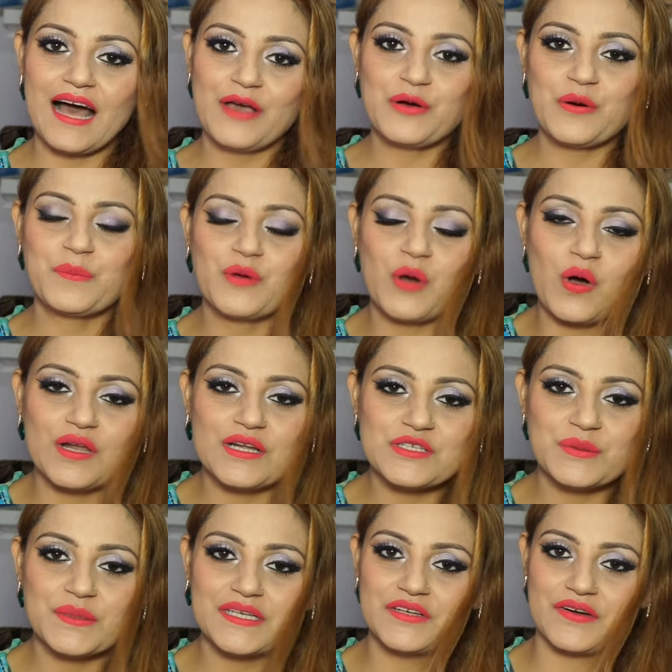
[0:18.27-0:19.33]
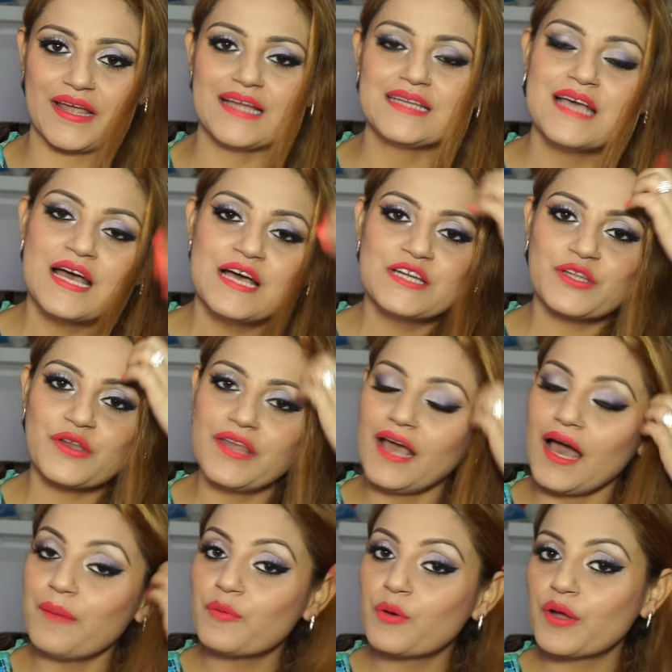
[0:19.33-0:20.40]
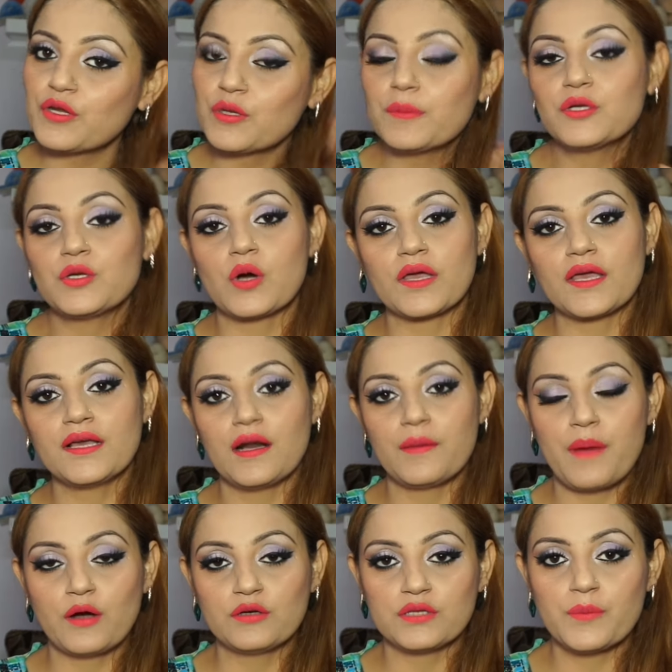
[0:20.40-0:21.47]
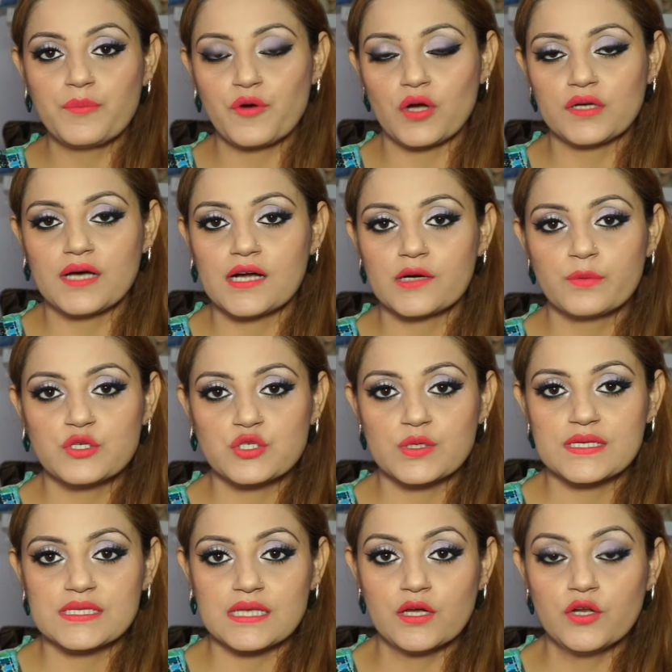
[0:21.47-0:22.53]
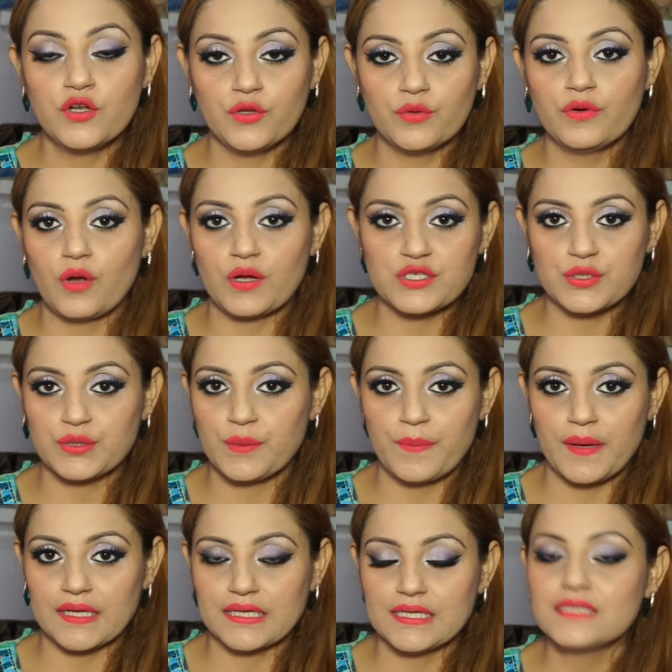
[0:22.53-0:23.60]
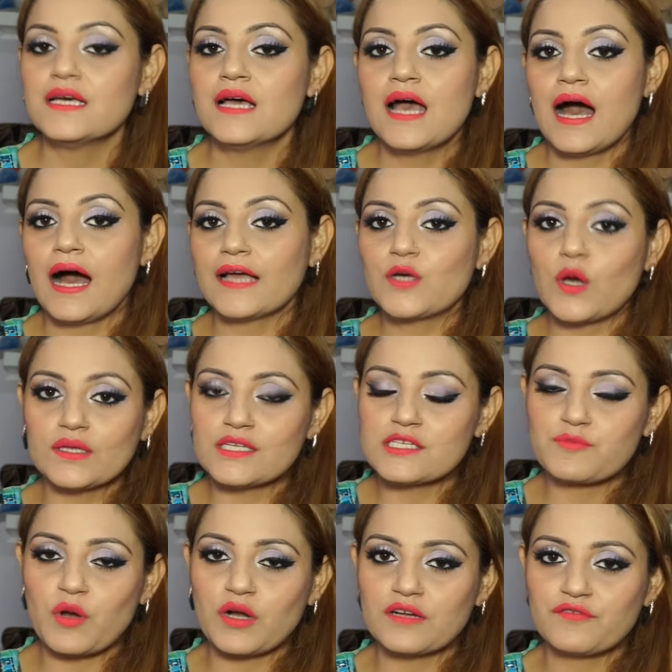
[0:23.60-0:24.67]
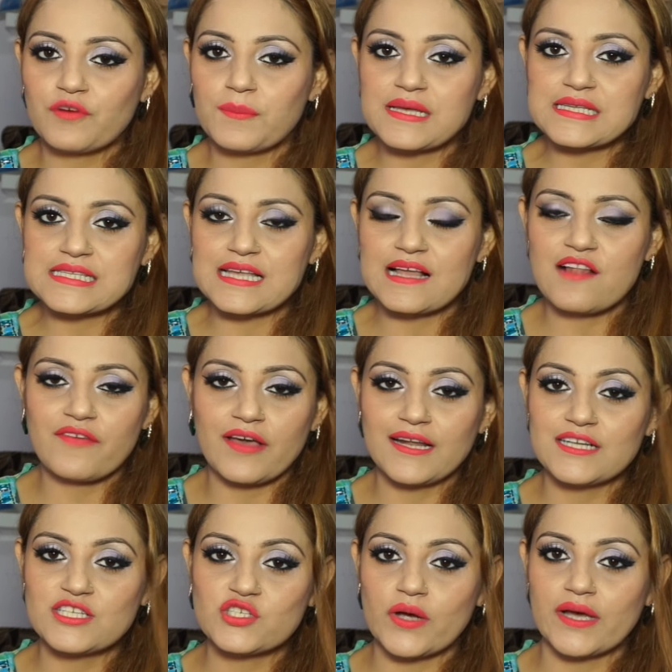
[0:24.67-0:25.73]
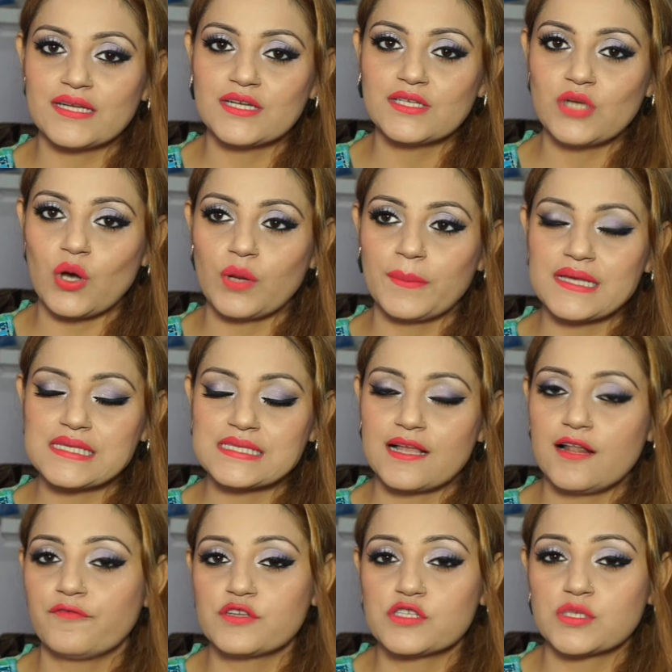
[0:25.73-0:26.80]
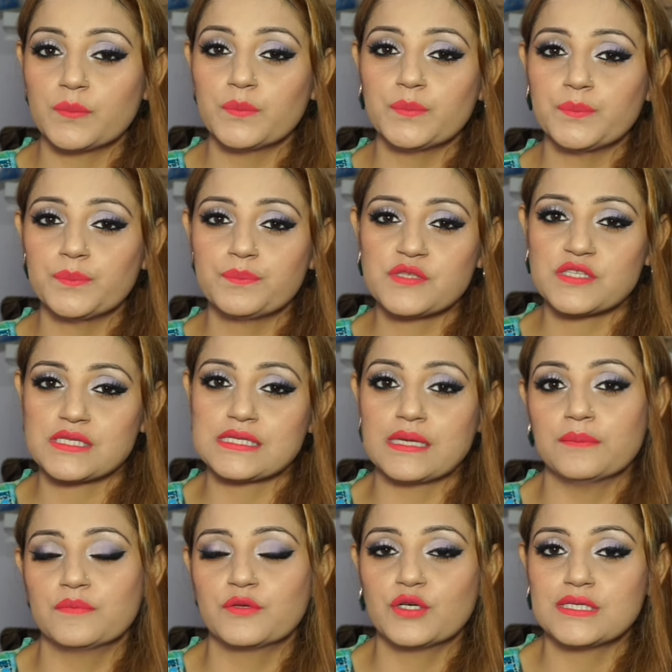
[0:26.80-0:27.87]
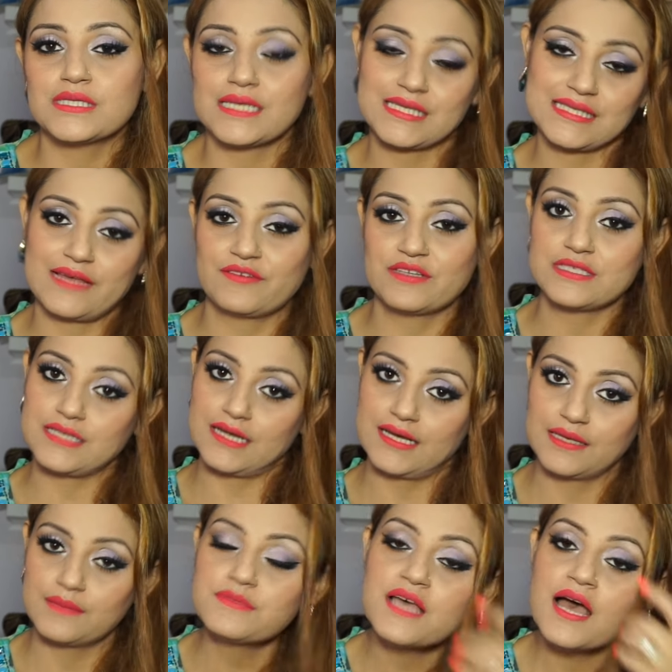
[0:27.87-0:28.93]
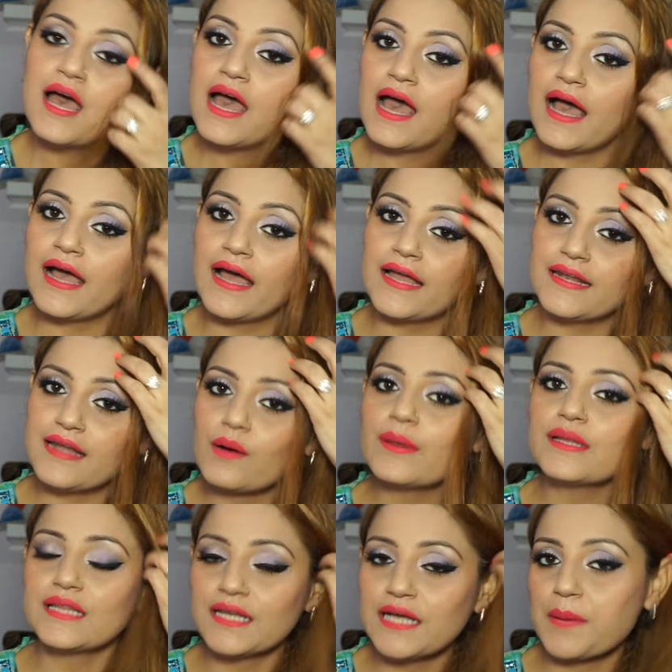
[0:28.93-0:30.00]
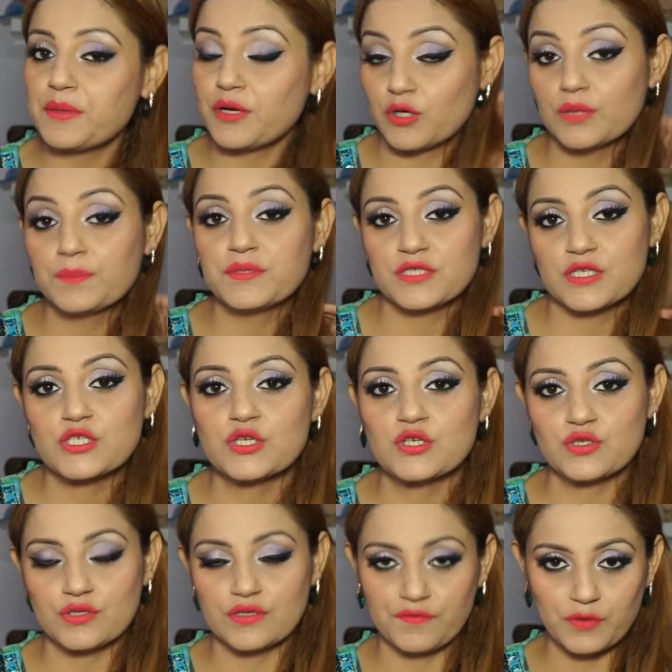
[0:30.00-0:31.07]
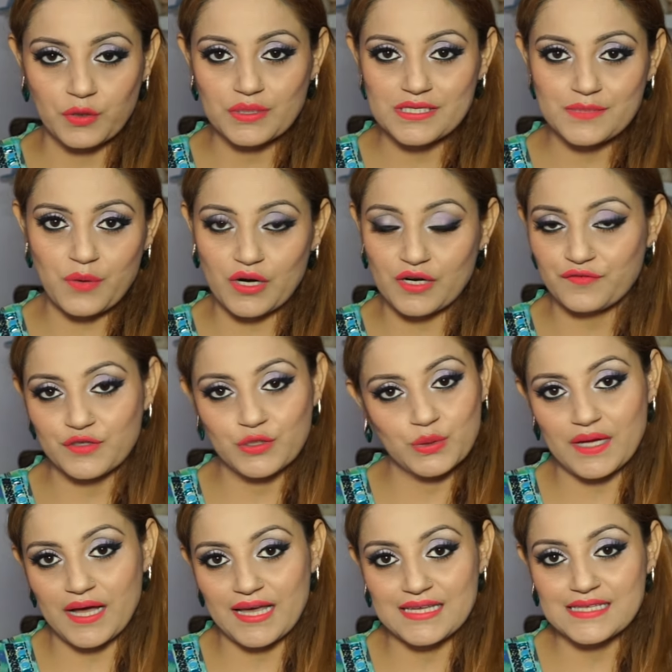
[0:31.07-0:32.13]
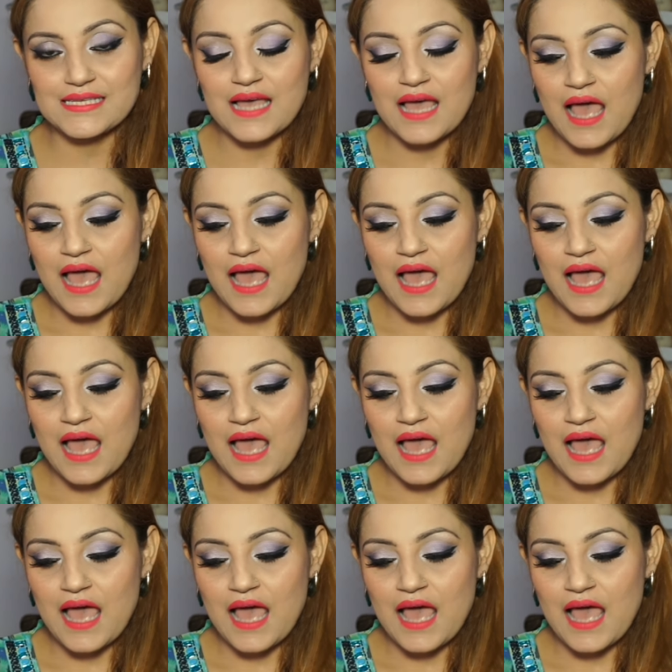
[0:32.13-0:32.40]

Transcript: I hope you all are doing great. Today I'm going to be talking about a product which is a new launch in the market. I got this product for myself and I tried it on myself for some good 6-7 times. And now I think I'm in a good position to review this product for you guys